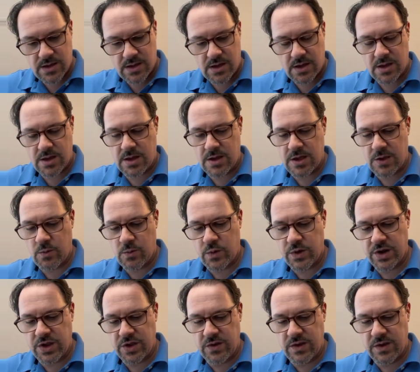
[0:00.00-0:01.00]
And
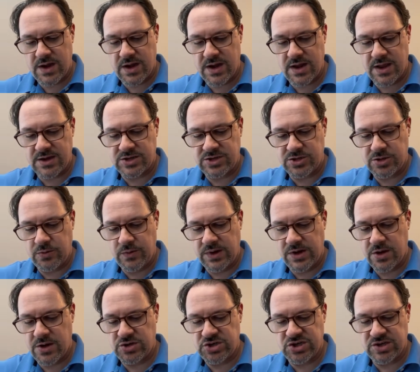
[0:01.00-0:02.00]
what are you getting into? We
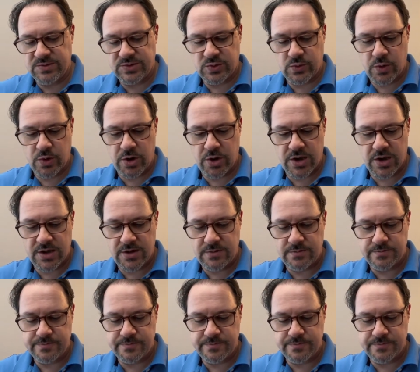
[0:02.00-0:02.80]
know Jim's working.